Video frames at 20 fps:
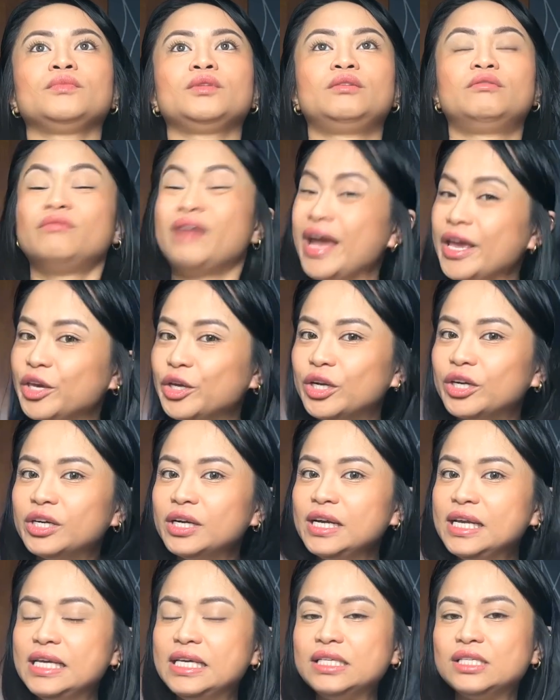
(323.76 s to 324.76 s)

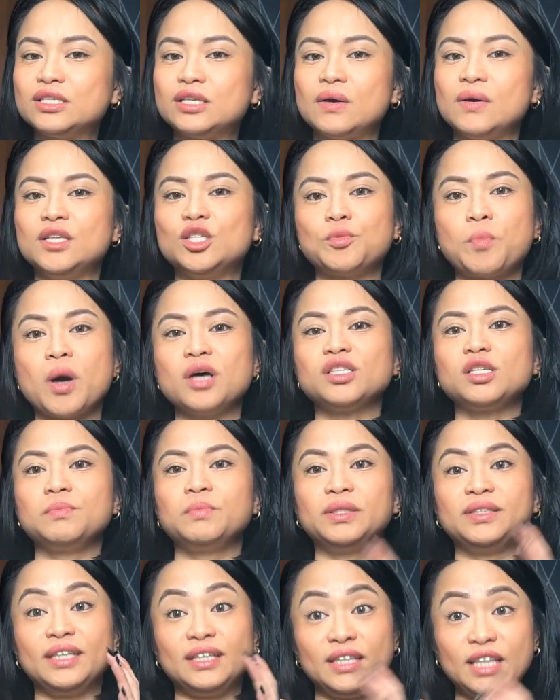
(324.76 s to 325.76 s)
regularly, so it's
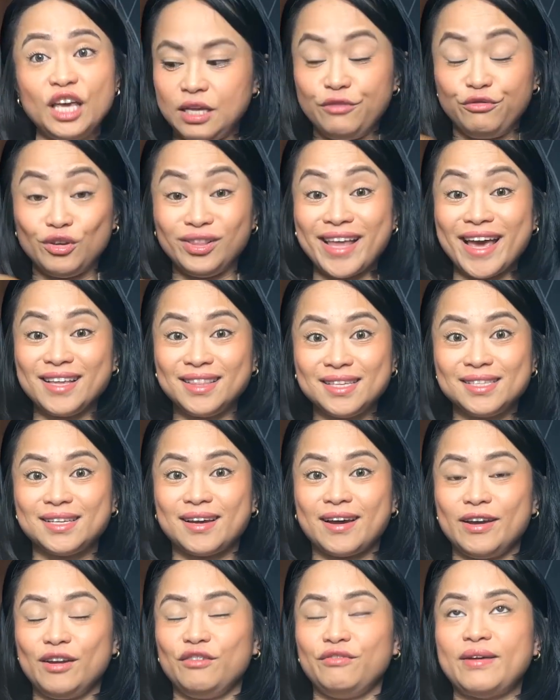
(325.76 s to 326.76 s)
possible that if you like this
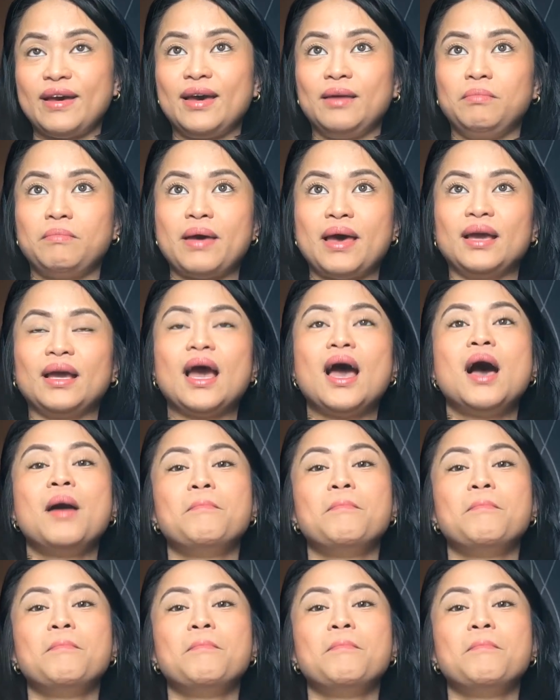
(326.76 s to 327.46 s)
kind of handbag,